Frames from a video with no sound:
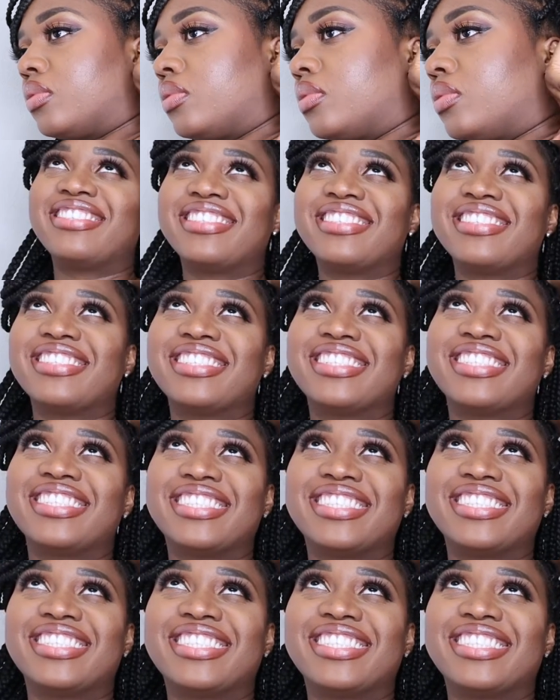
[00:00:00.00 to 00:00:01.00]

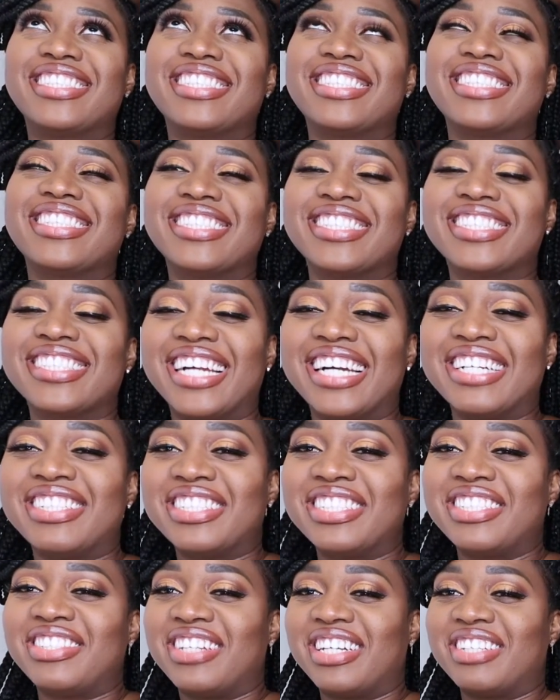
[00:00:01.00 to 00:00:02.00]
I
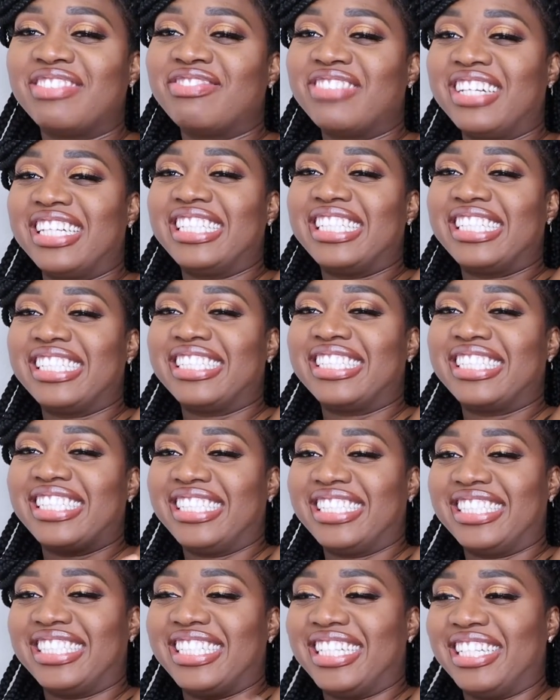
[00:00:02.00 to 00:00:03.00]
regret my
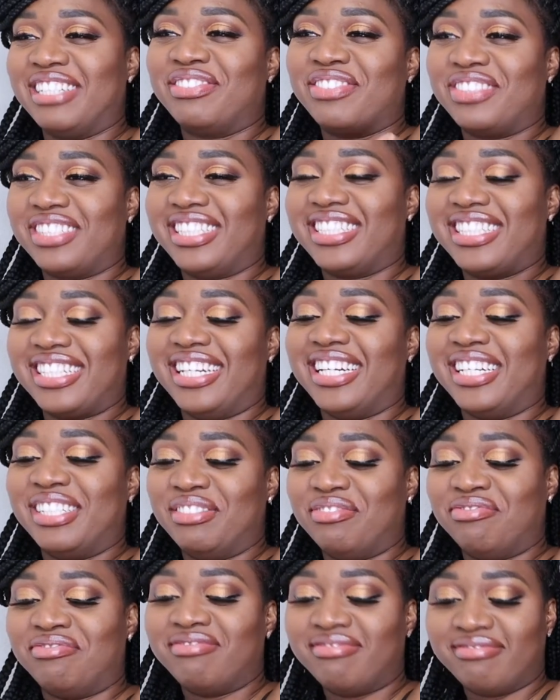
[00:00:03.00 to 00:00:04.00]
decision every
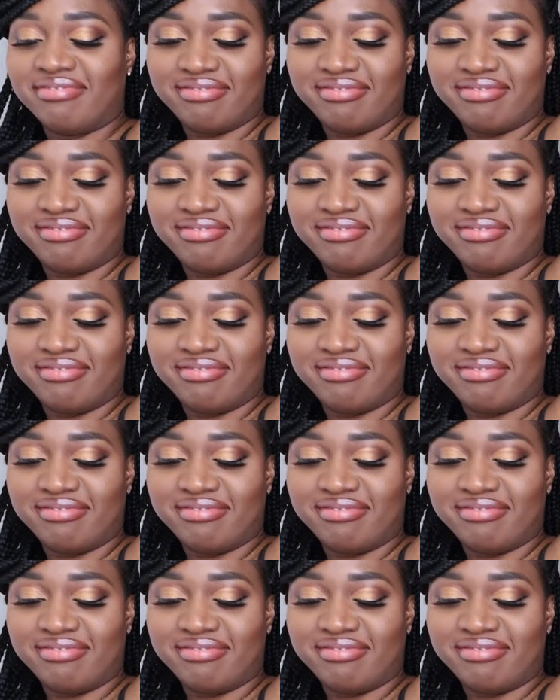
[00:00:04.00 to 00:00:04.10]
time.